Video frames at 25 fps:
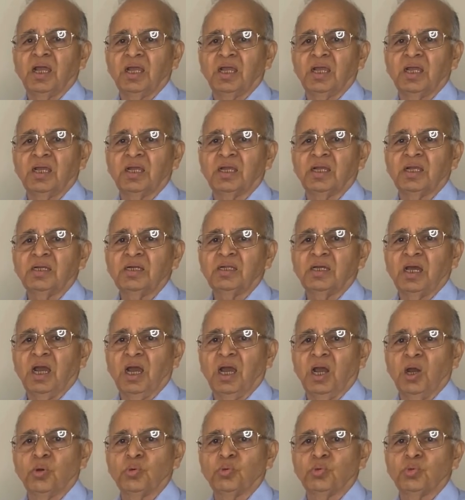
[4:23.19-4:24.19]
and
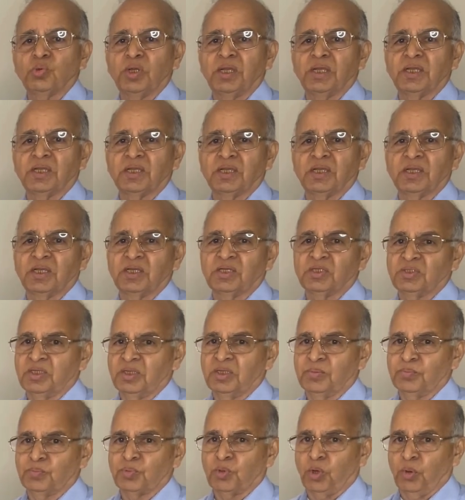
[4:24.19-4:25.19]
how to engage
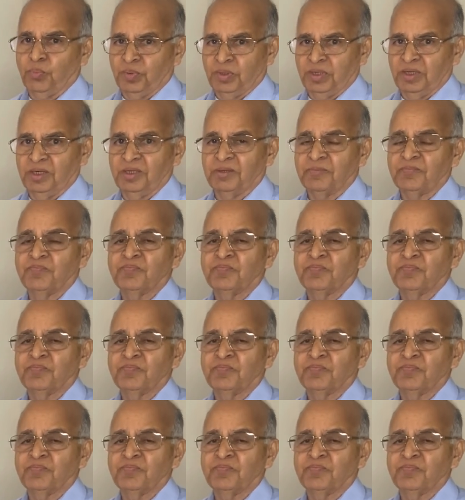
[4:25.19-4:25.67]
them properly.